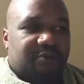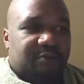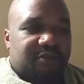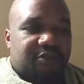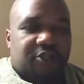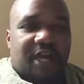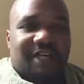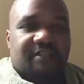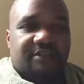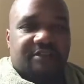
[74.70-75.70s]
was a
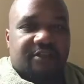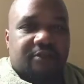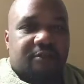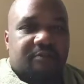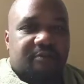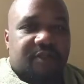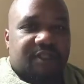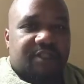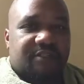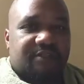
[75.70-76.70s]
shock to the system,
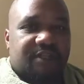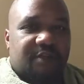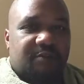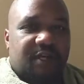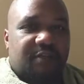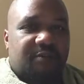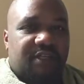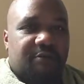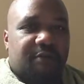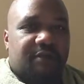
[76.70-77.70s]
because it made
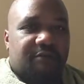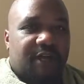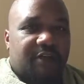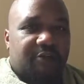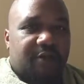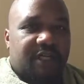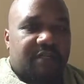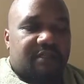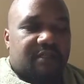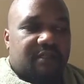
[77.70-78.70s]
me
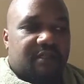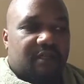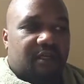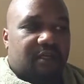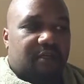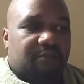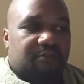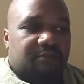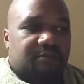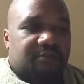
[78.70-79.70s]
reevaluate
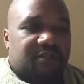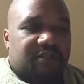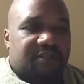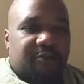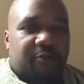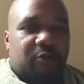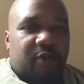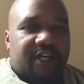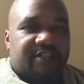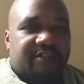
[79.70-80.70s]
the different
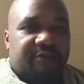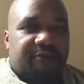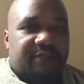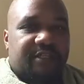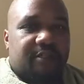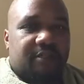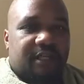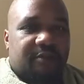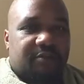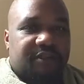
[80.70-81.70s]
ways that fear
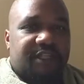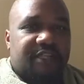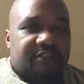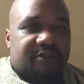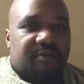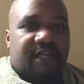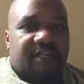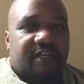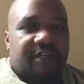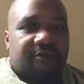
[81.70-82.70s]
had played into my
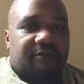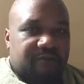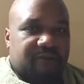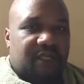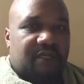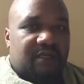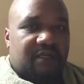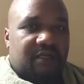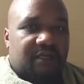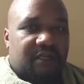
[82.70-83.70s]
life.
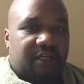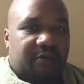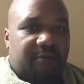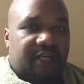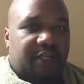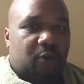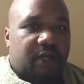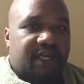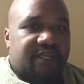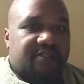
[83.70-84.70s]
In many
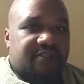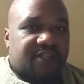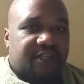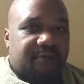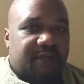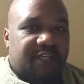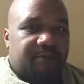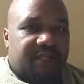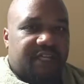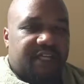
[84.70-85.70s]
ways, it made
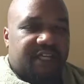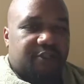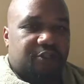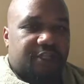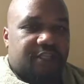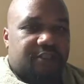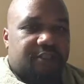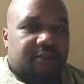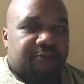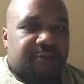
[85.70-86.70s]
me a
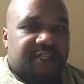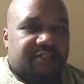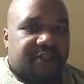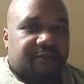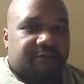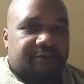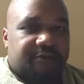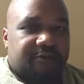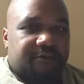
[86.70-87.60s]
shell of myself.